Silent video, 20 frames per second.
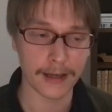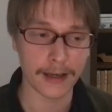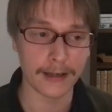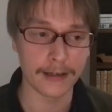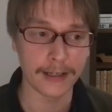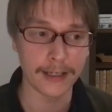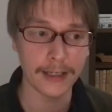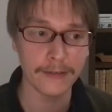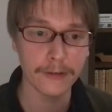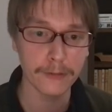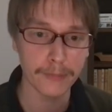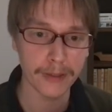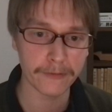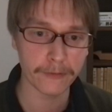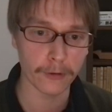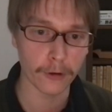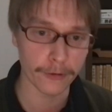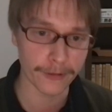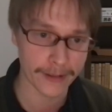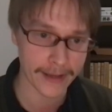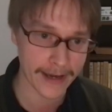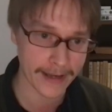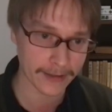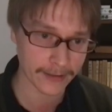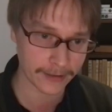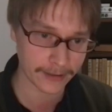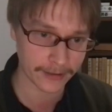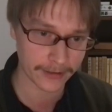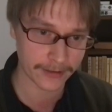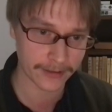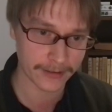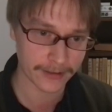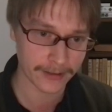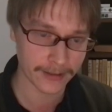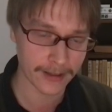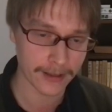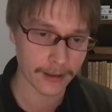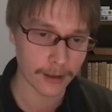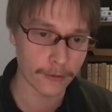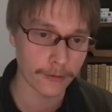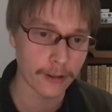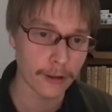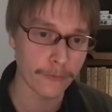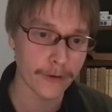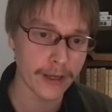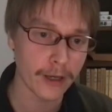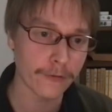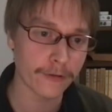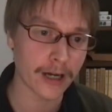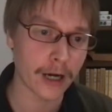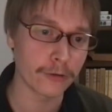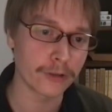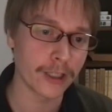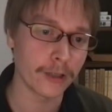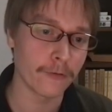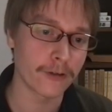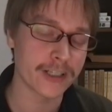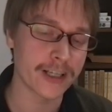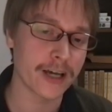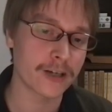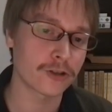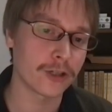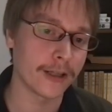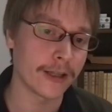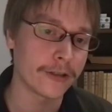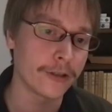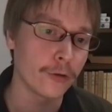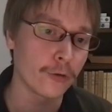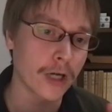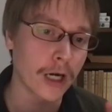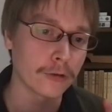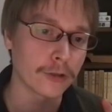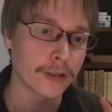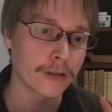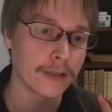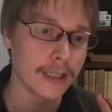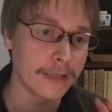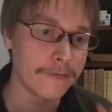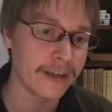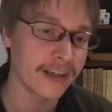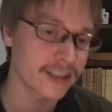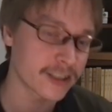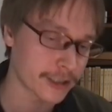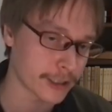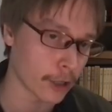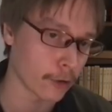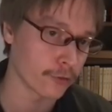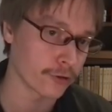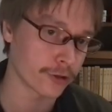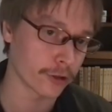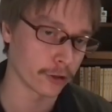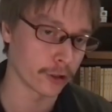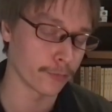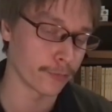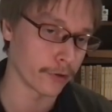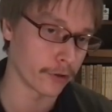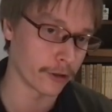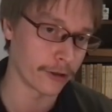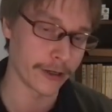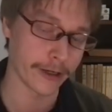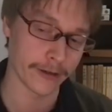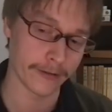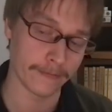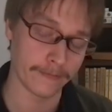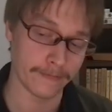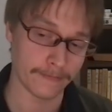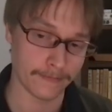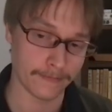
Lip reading: And even before that, the way of counting was actually that you counted living stones on the board.